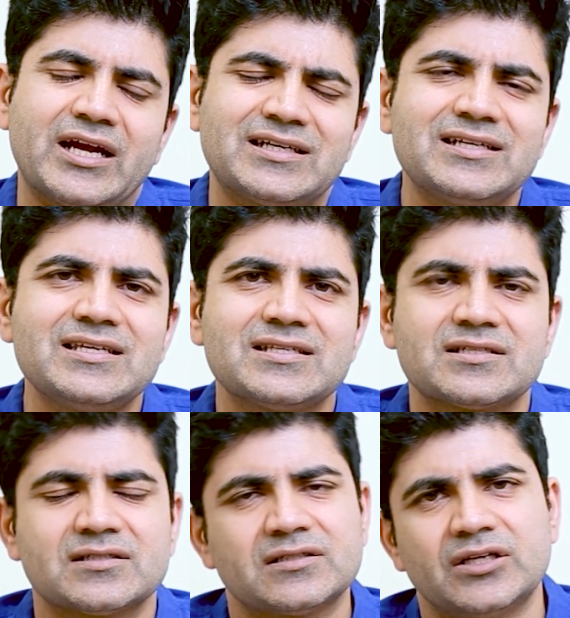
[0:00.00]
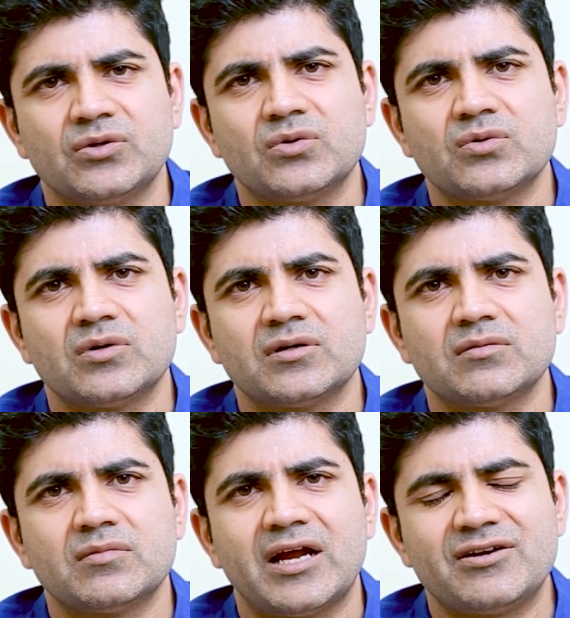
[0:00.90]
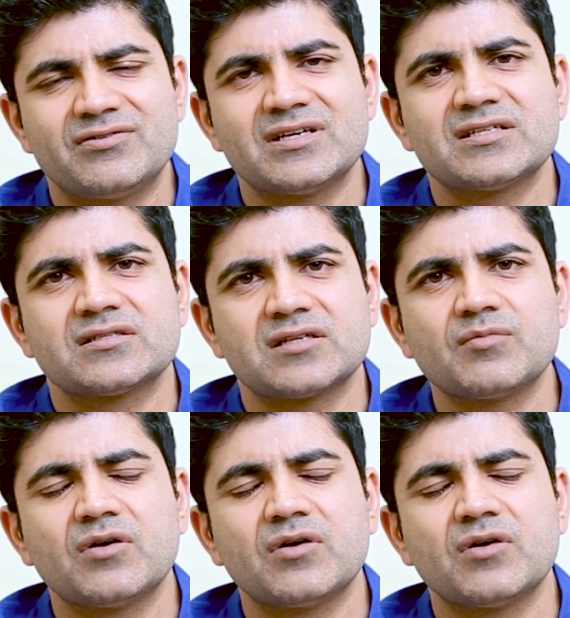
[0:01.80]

at least, address some